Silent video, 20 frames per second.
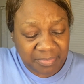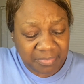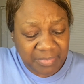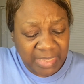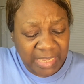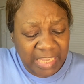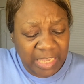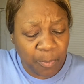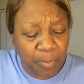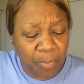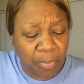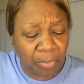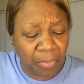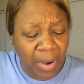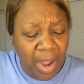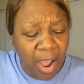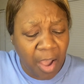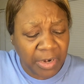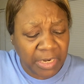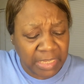He
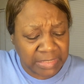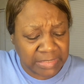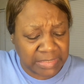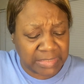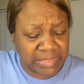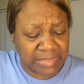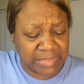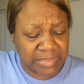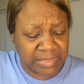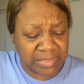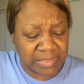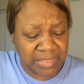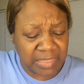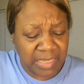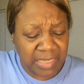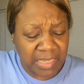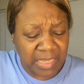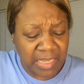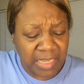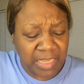brought us
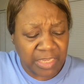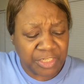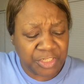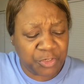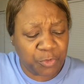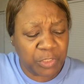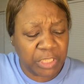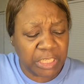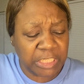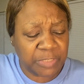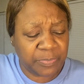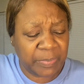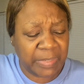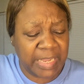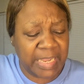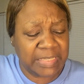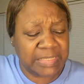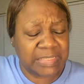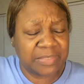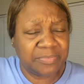to this
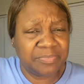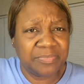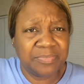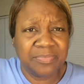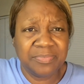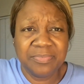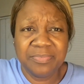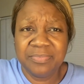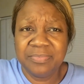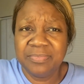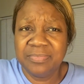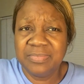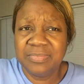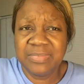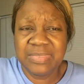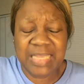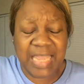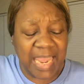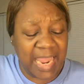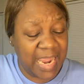place,
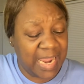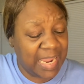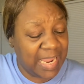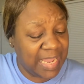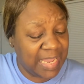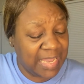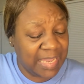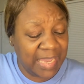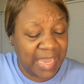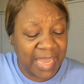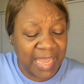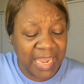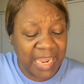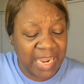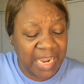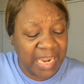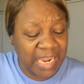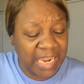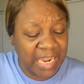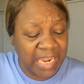and he
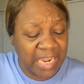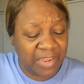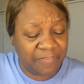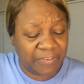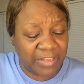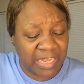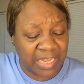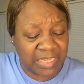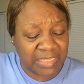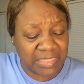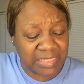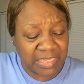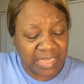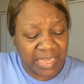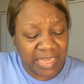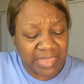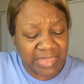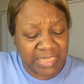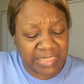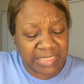gave us
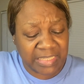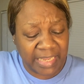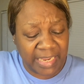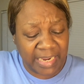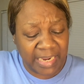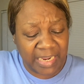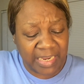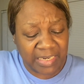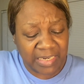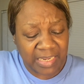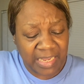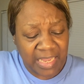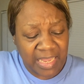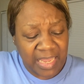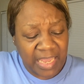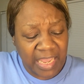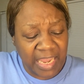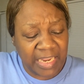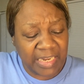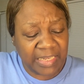this land.
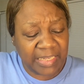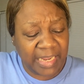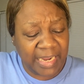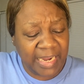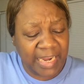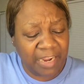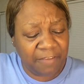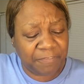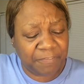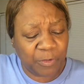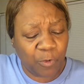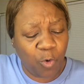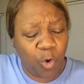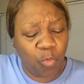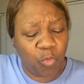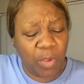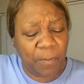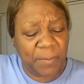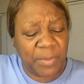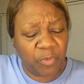A land flowing
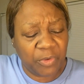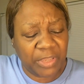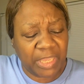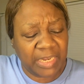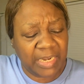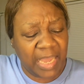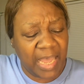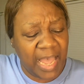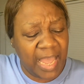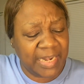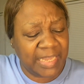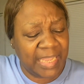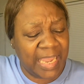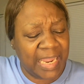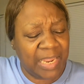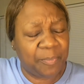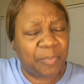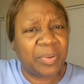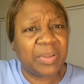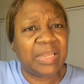with milk and honey,
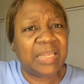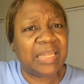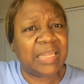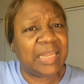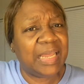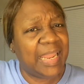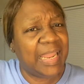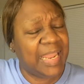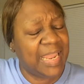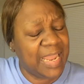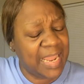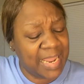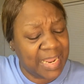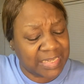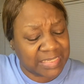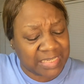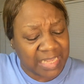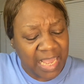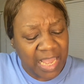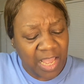a
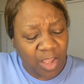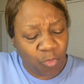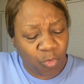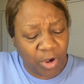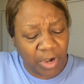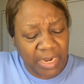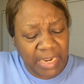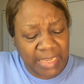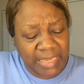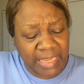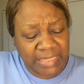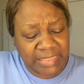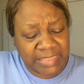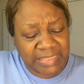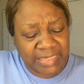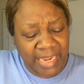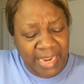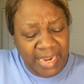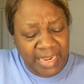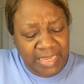place where he can
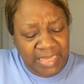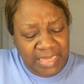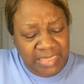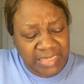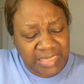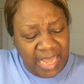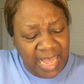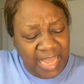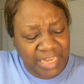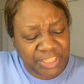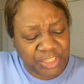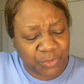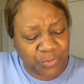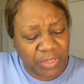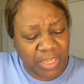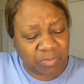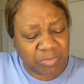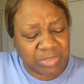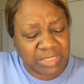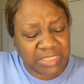take us unto
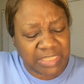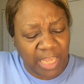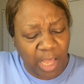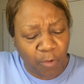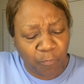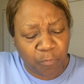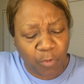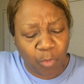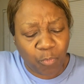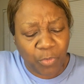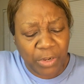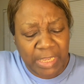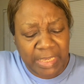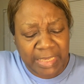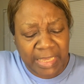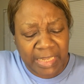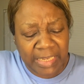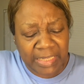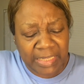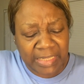himself, where we
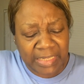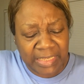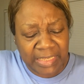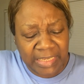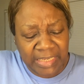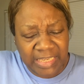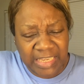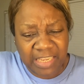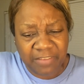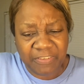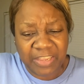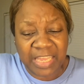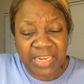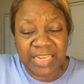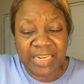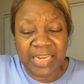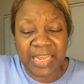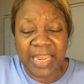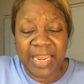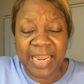can leave an
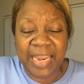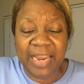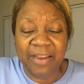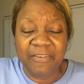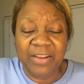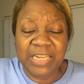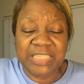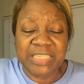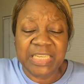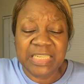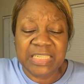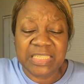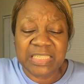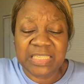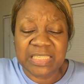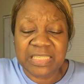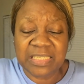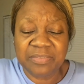inheritance